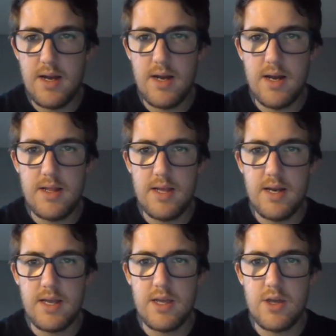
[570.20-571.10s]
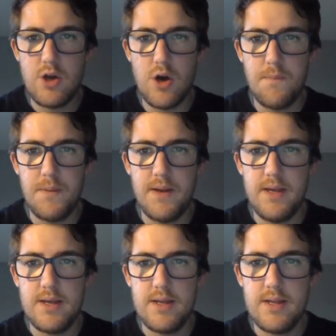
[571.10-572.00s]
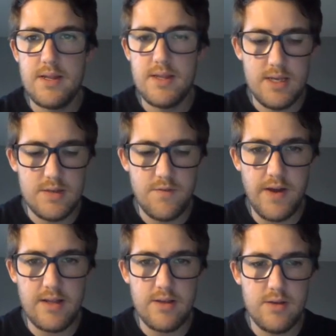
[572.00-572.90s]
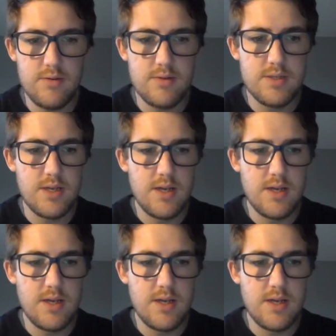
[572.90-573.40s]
And then I can copy these values